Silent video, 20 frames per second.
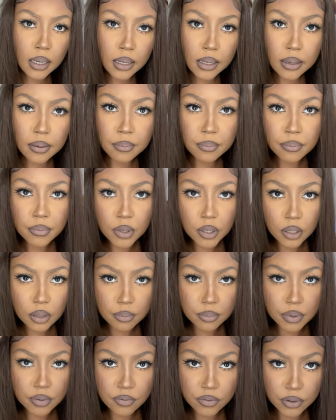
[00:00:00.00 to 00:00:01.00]
And I'm gonna
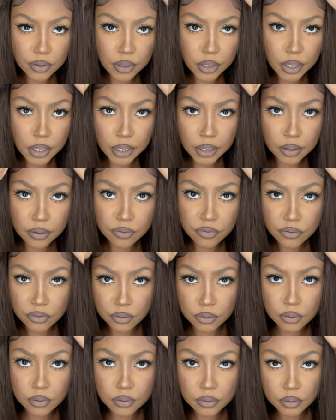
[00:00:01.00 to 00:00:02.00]
be very
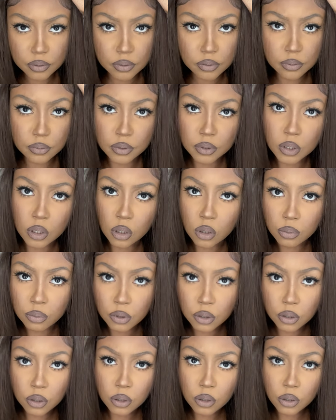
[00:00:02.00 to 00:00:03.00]
careful with the hot,
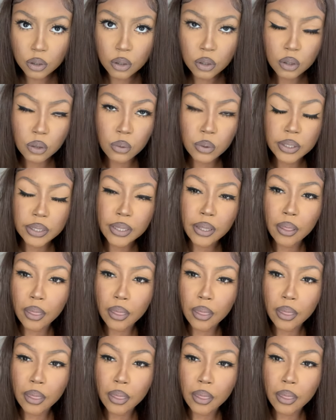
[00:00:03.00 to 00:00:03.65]
I'm